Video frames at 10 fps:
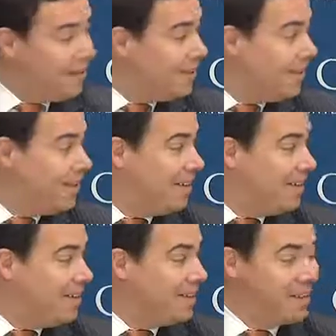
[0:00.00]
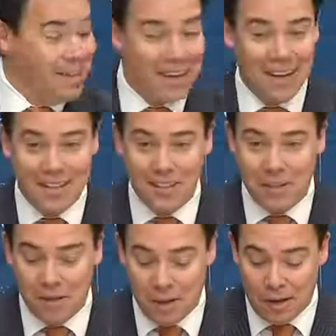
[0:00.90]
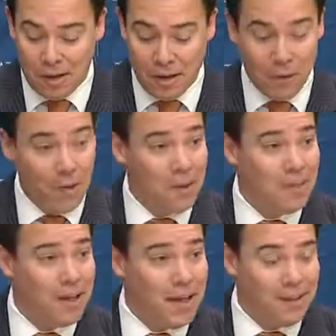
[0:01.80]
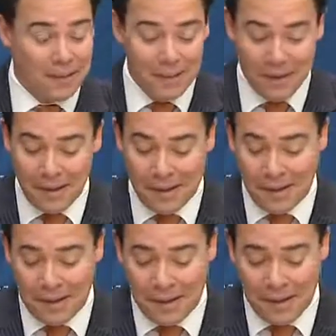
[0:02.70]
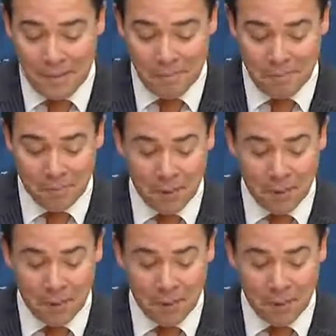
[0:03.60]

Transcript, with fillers: Uh, he's an incredible athlete and um,